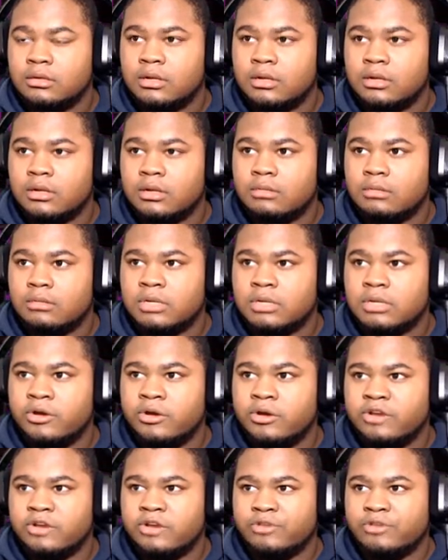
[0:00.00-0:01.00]
Let me
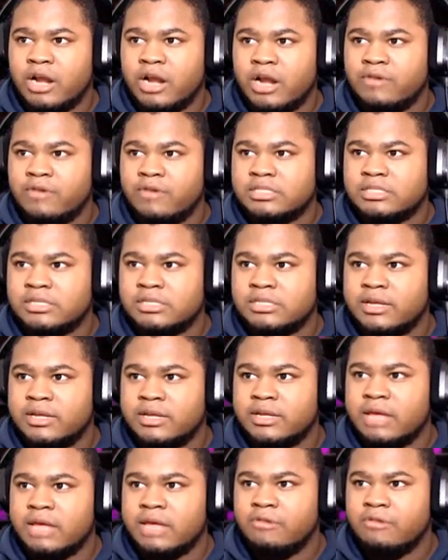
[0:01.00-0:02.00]
go a different direction. It
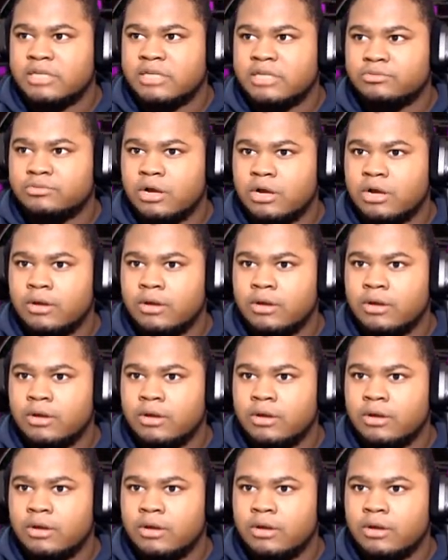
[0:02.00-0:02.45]
keeps crashing when I go